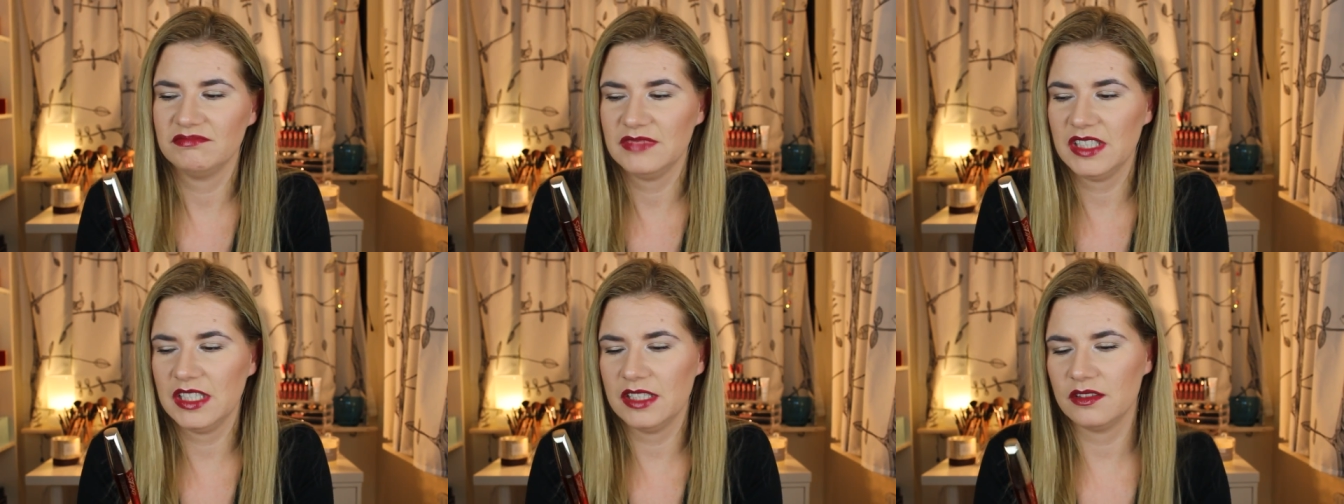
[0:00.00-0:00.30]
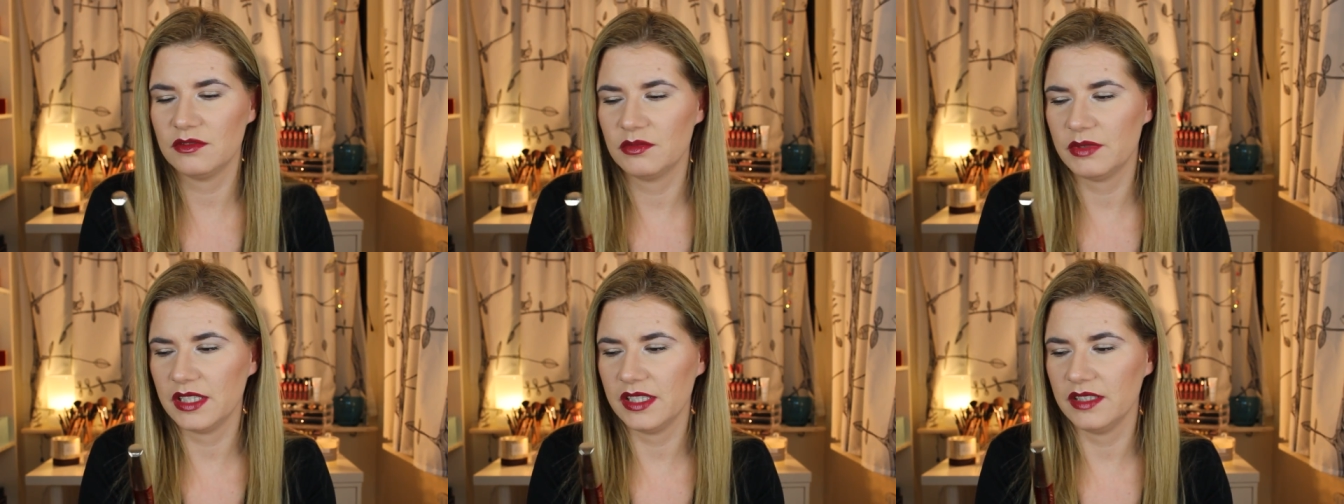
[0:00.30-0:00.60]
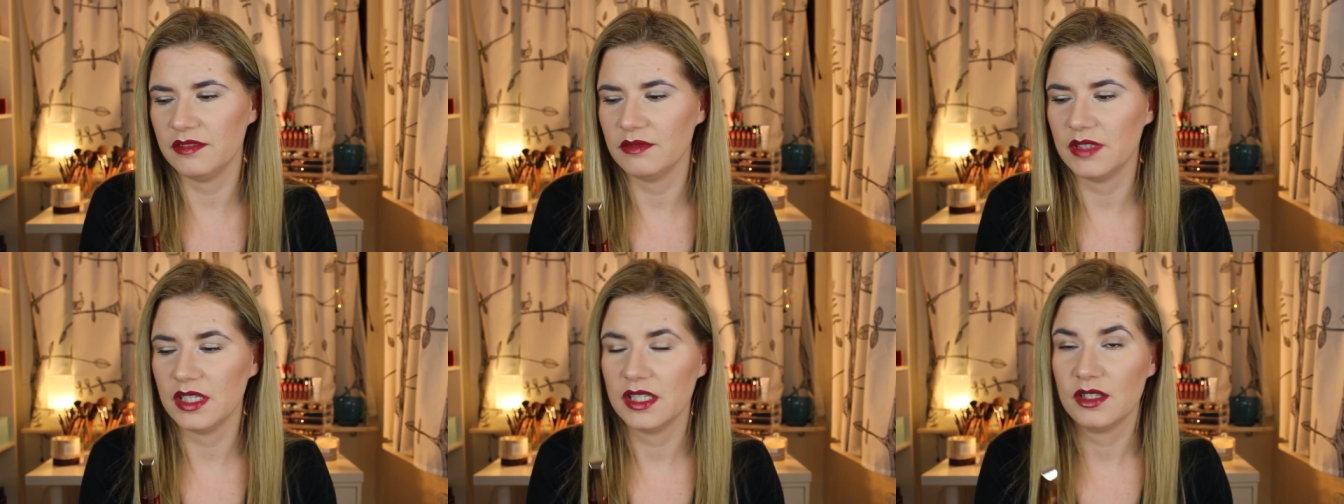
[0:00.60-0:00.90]
didn't
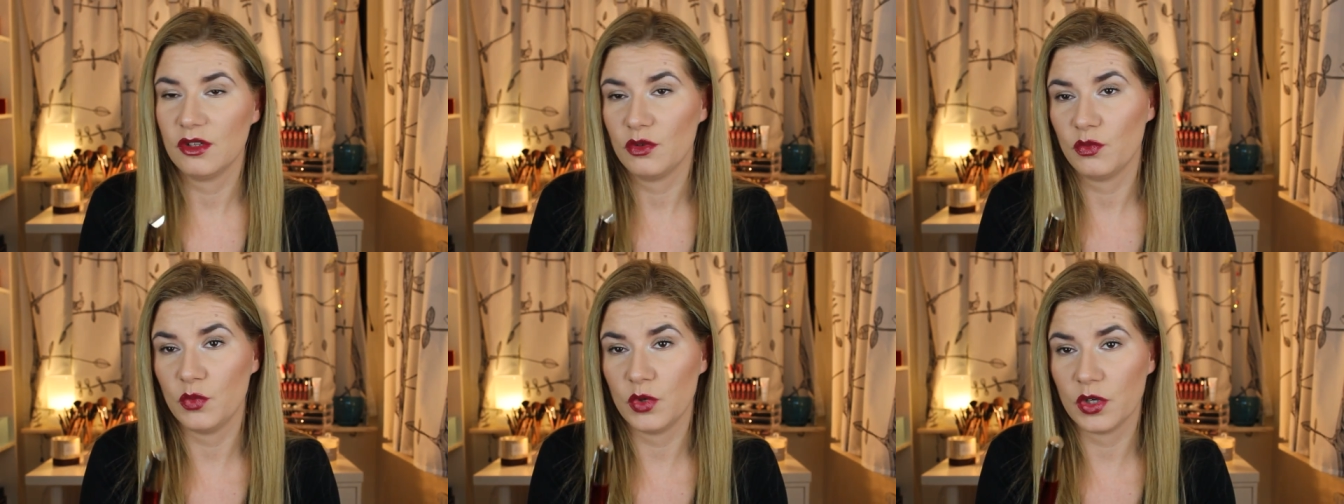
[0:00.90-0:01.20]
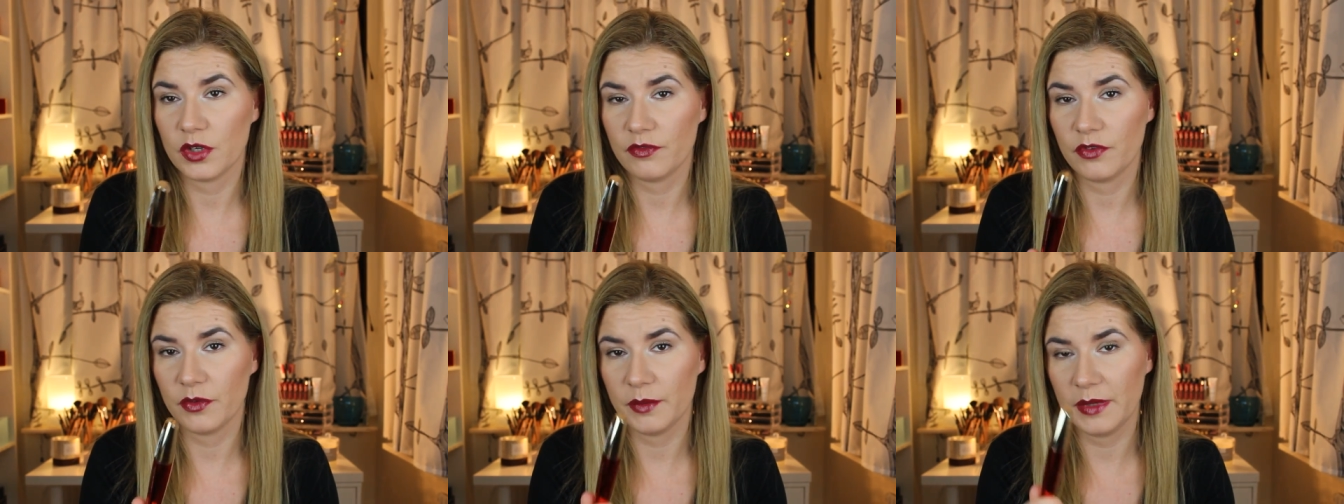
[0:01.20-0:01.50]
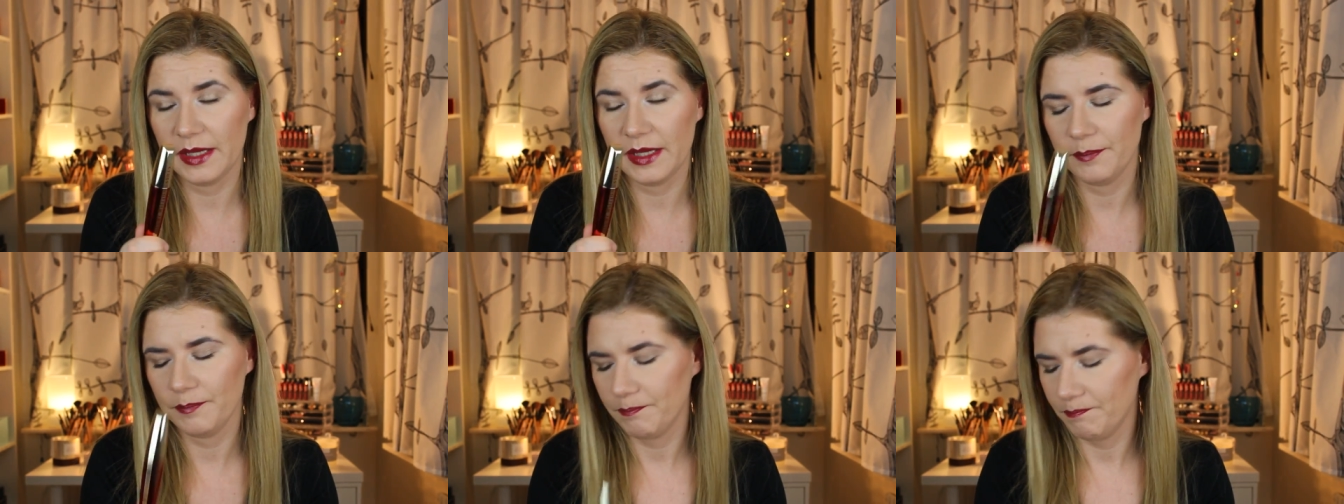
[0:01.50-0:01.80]
really work for
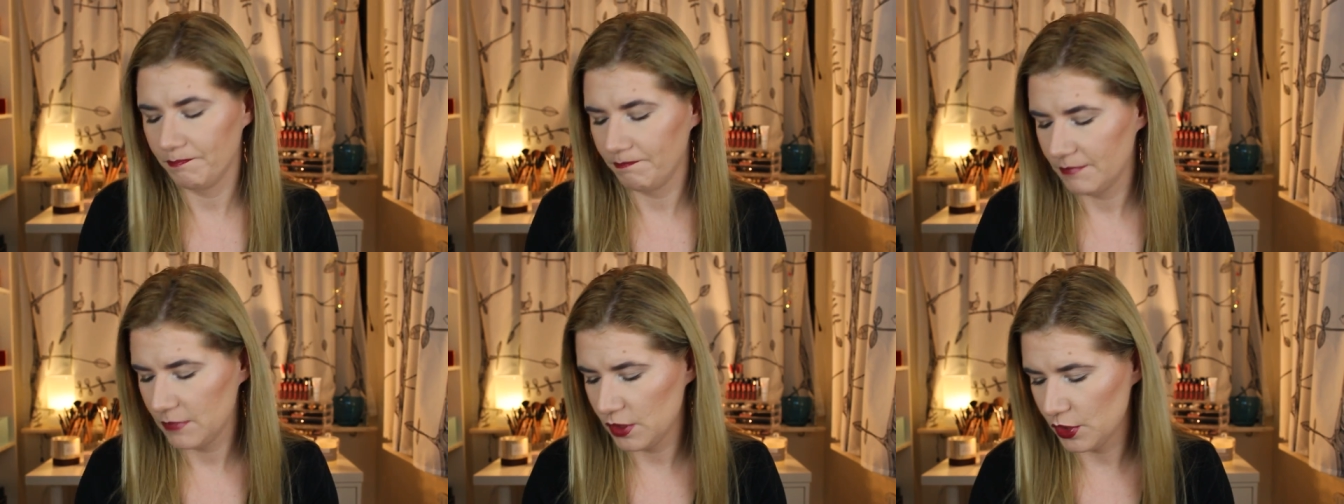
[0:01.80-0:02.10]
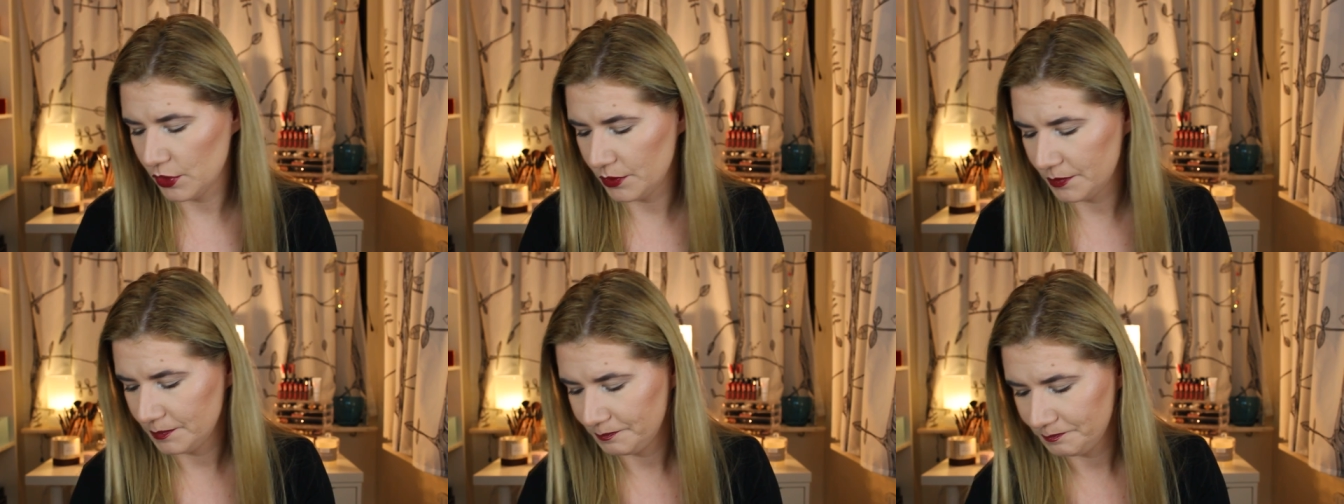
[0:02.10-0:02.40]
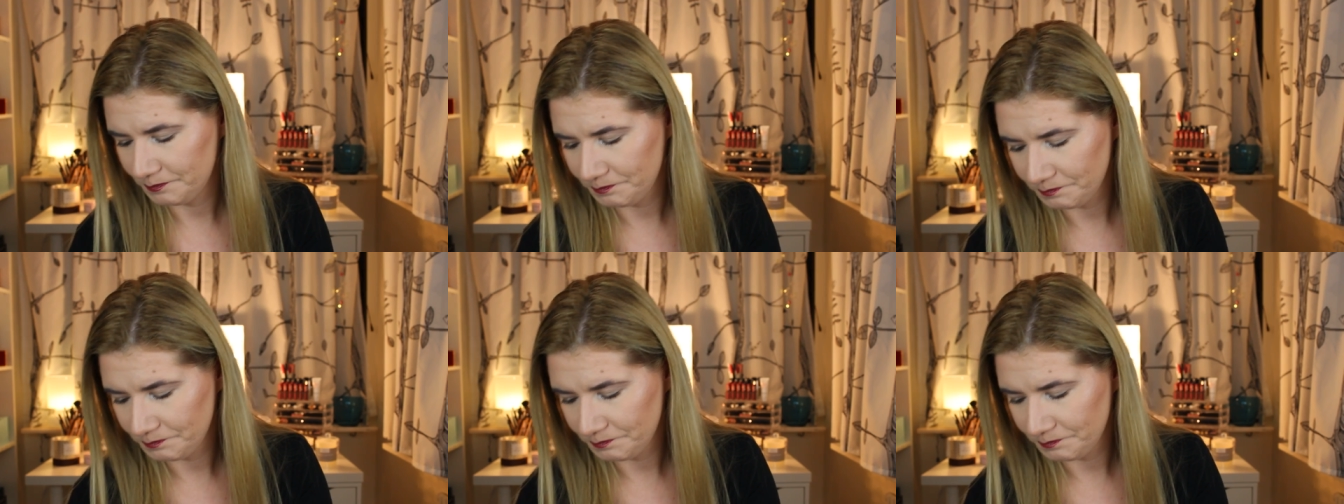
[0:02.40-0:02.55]
me. So